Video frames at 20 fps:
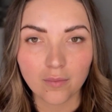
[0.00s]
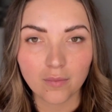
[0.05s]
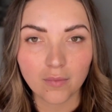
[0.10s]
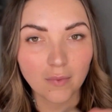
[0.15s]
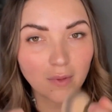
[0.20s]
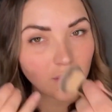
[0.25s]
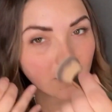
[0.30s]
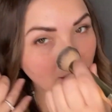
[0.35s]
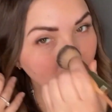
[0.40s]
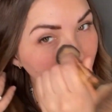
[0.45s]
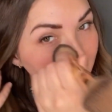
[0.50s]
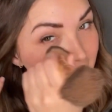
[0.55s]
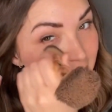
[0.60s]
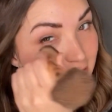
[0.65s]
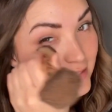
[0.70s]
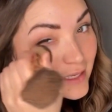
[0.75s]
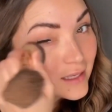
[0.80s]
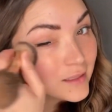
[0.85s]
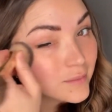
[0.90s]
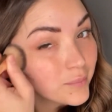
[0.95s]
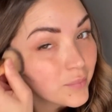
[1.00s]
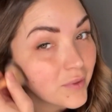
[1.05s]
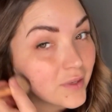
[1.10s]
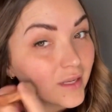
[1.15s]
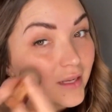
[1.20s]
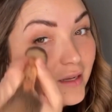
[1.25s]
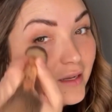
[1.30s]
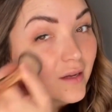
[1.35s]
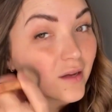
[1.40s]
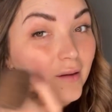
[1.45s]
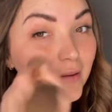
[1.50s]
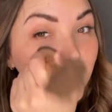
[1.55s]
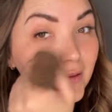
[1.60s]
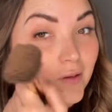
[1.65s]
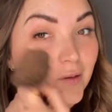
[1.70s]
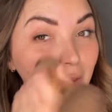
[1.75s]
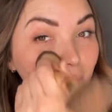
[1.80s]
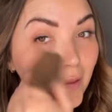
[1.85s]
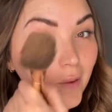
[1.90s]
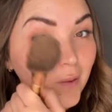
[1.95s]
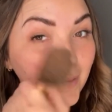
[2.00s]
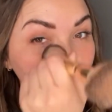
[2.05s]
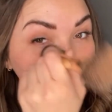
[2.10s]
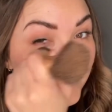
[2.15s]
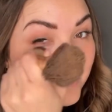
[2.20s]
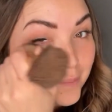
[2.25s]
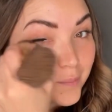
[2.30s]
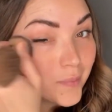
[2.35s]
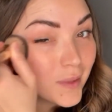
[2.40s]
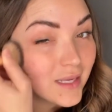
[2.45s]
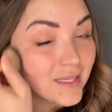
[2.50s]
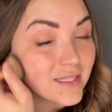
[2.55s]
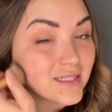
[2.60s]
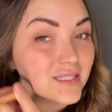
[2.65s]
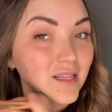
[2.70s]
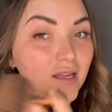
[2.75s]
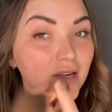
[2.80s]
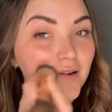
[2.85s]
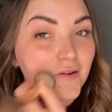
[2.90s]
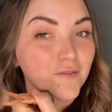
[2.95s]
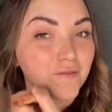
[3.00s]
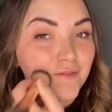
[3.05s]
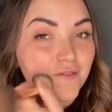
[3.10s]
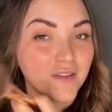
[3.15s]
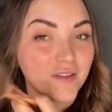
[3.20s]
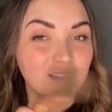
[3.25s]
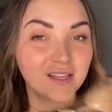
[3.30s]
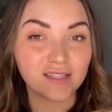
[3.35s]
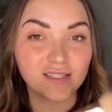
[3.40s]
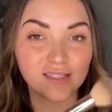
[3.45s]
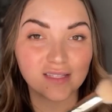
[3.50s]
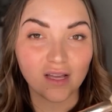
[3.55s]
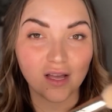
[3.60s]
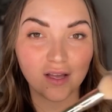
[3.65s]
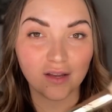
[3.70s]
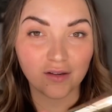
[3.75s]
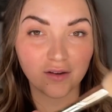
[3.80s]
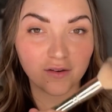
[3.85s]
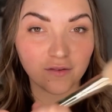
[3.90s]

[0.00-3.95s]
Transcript: And like I said, putting, a base layer of this on your